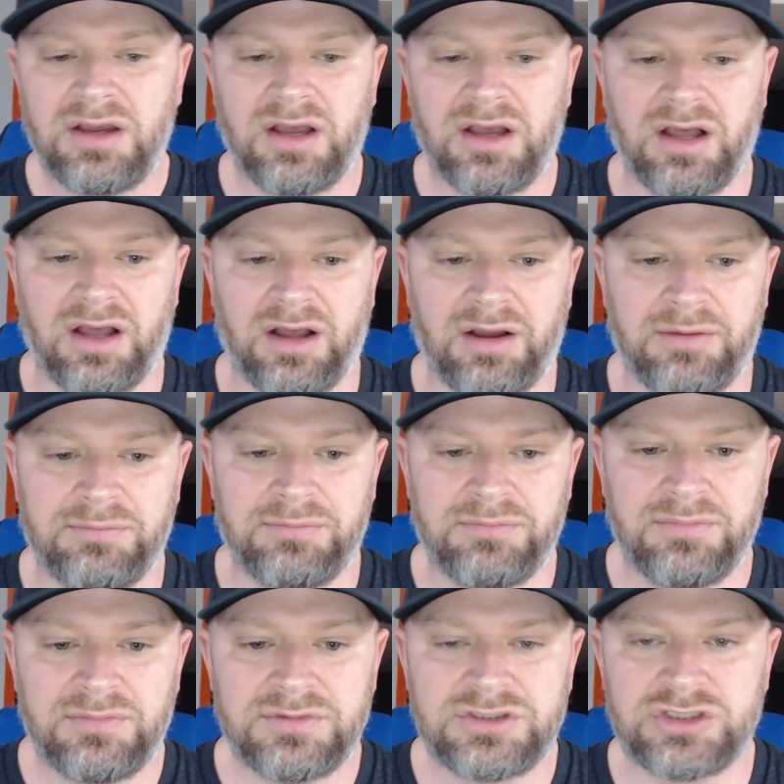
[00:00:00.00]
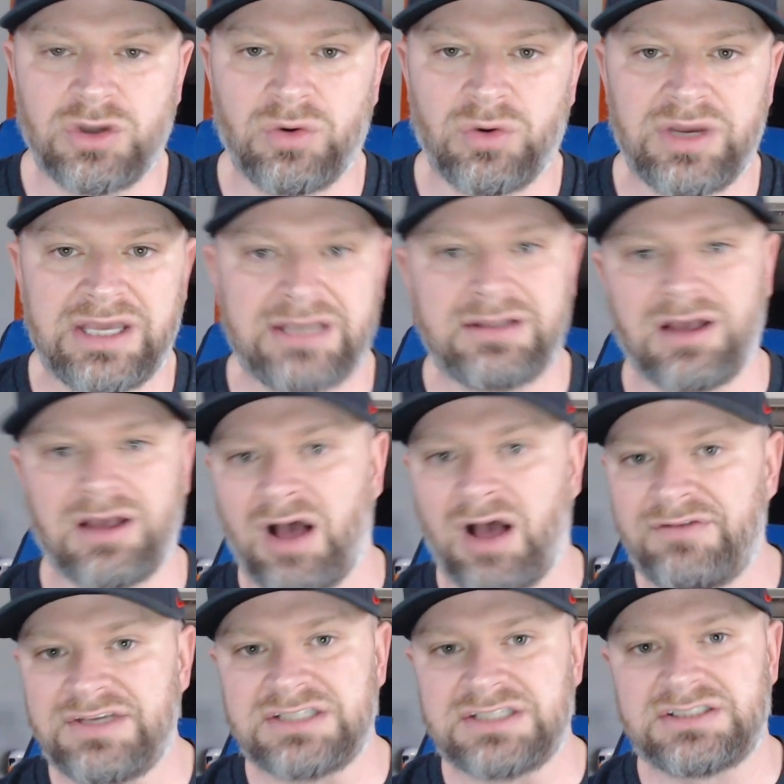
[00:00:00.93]
So
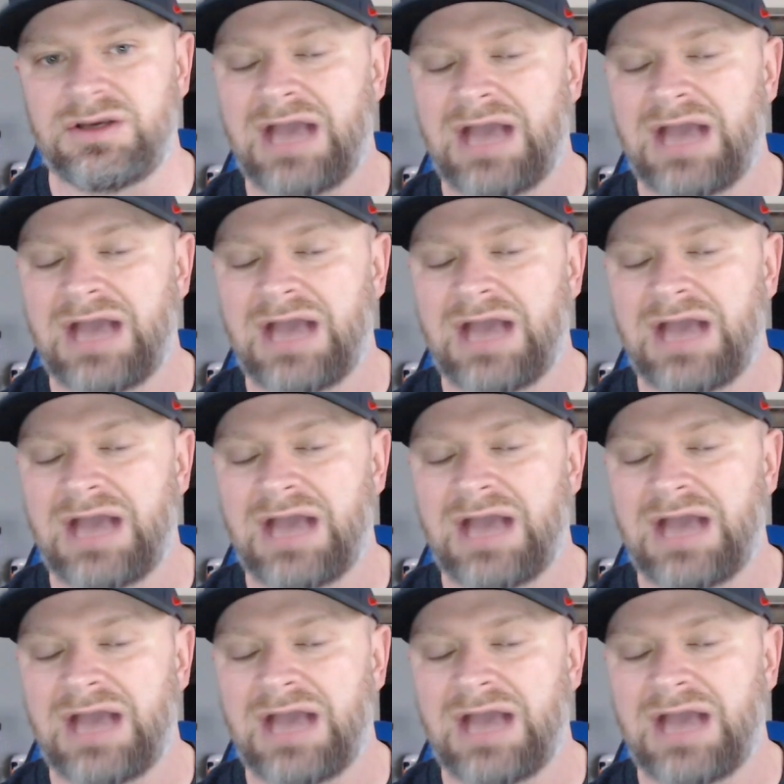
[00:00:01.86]
obviously